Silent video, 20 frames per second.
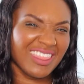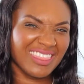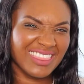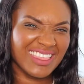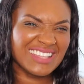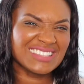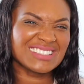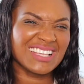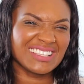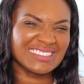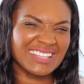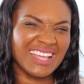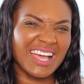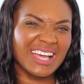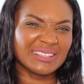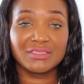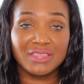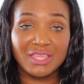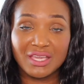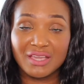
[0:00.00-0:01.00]
Things like
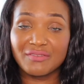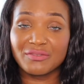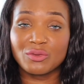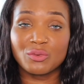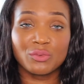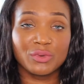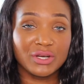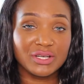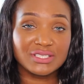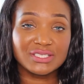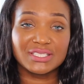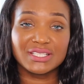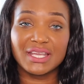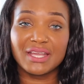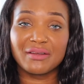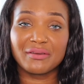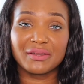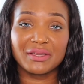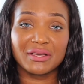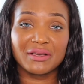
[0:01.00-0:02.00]
that. Think of the worst
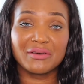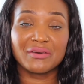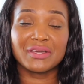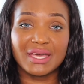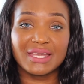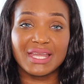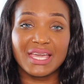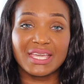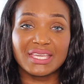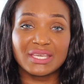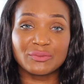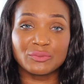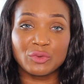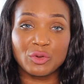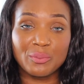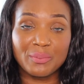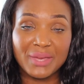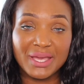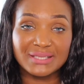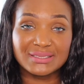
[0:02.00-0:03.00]
scenario and I can
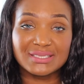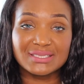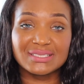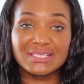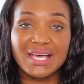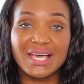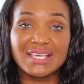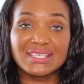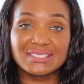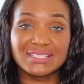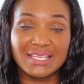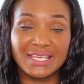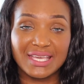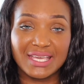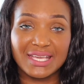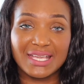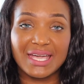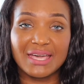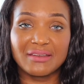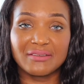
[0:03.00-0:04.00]
romanticize the
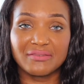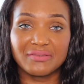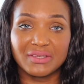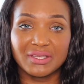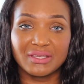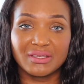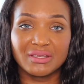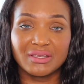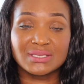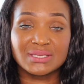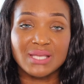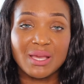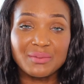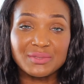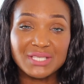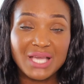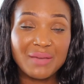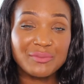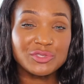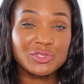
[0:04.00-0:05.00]
heck out of it.
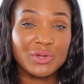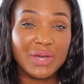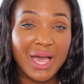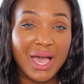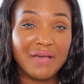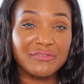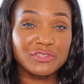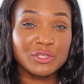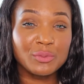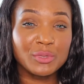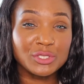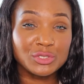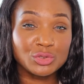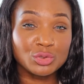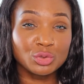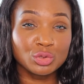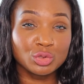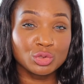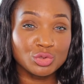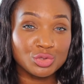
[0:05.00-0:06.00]
Sometimes you have to be
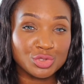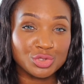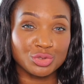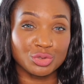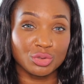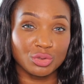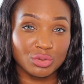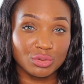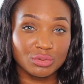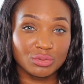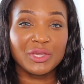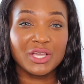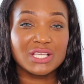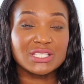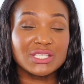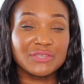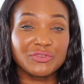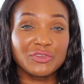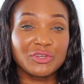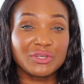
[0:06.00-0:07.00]
delusional,
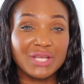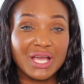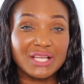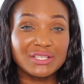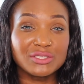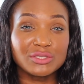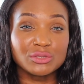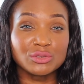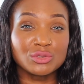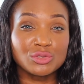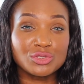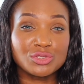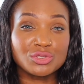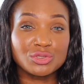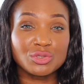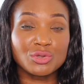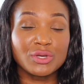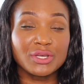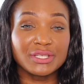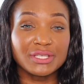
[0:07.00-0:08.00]
because if you're not
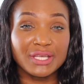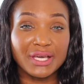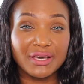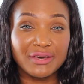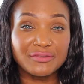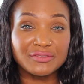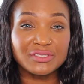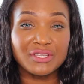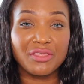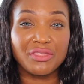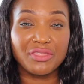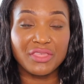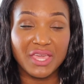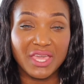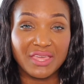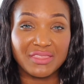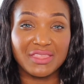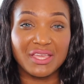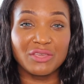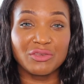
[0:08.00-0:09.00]
delusional enough to
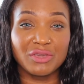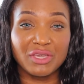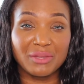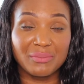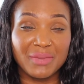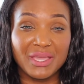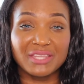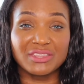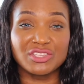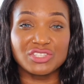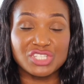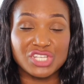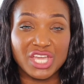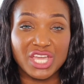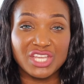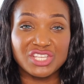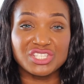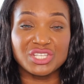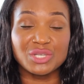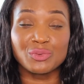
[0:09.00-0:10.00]
think that you can make the
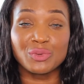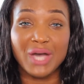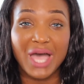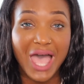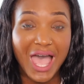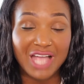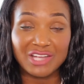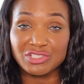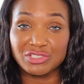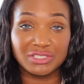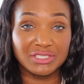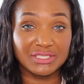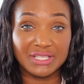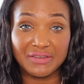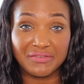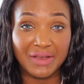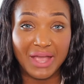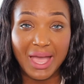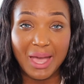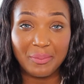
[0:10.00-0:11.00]
change, it will actually
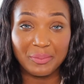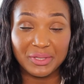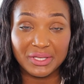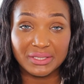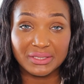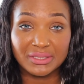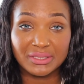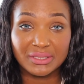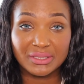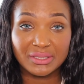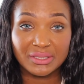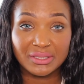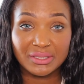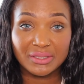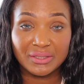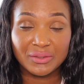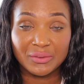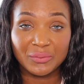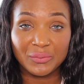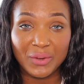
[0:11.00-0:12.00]
never happen,
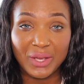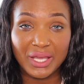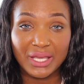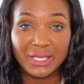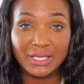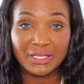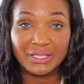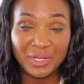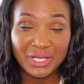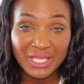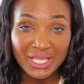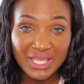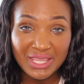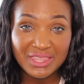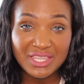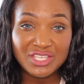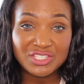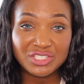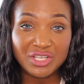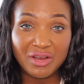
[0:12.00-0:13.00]
right? But in
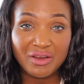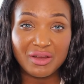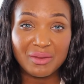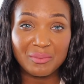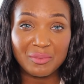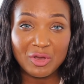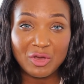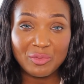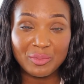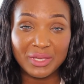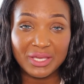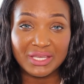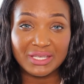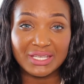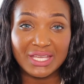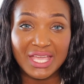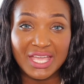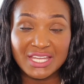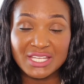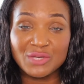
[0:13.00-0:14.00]
this current moment,
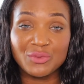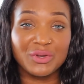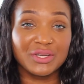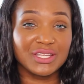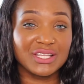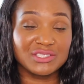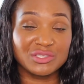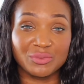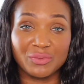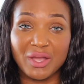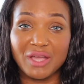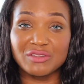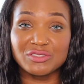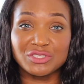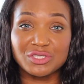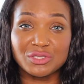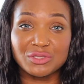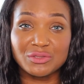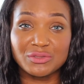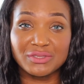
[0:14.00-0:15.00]
anyone that's around
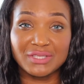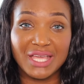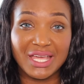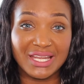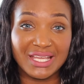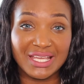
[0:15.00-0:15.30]
you that